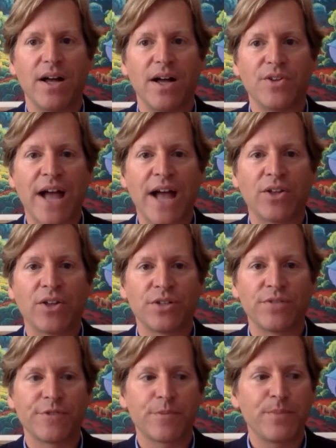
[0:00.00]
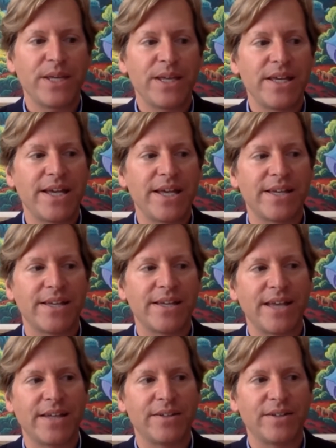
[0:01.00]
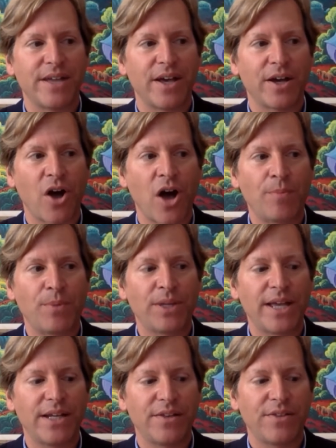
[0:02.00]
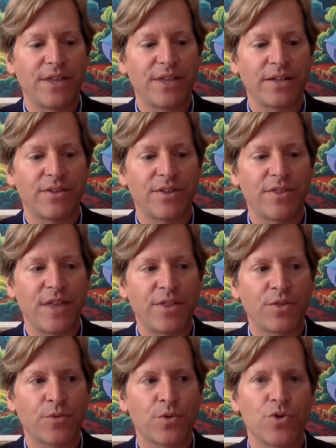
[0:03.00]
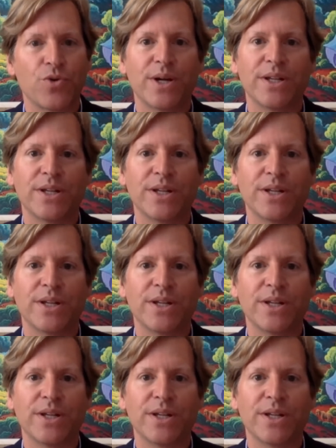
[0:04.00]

challenging for me, and a complicated thing to think through.